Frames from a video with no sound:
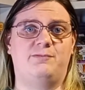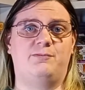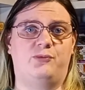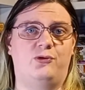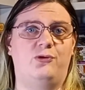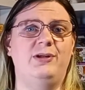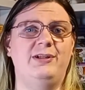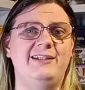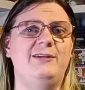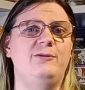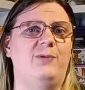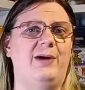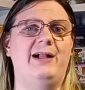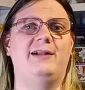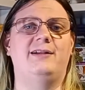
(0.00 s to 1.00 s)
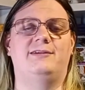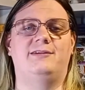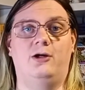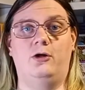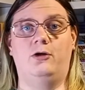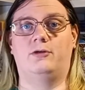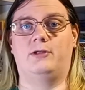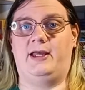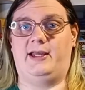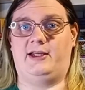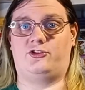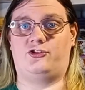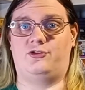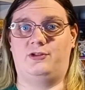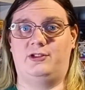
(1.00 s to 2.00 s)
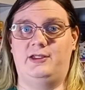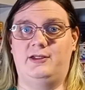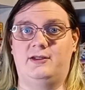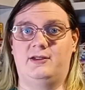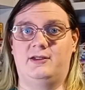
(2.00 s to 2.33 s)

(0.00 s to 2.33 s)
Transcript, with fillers: pretty well known, actually.